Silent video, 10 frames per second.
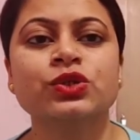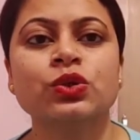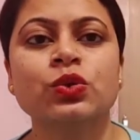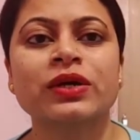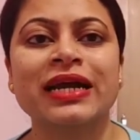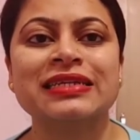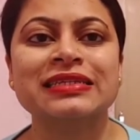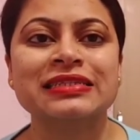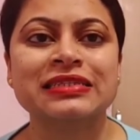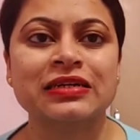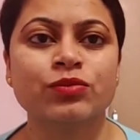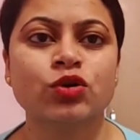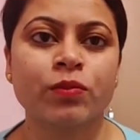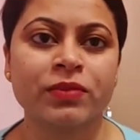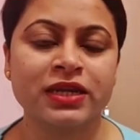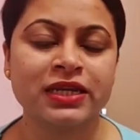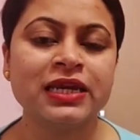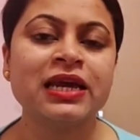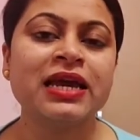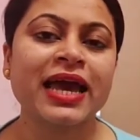to look at this term comedy
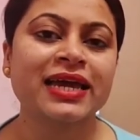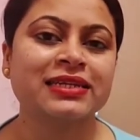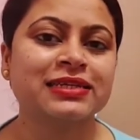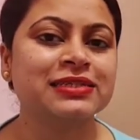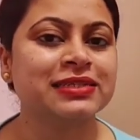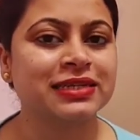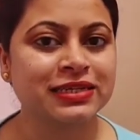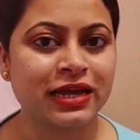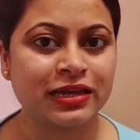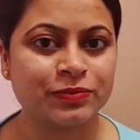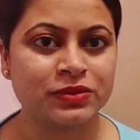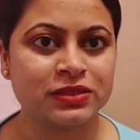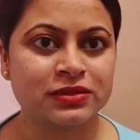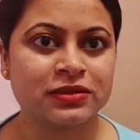and its types.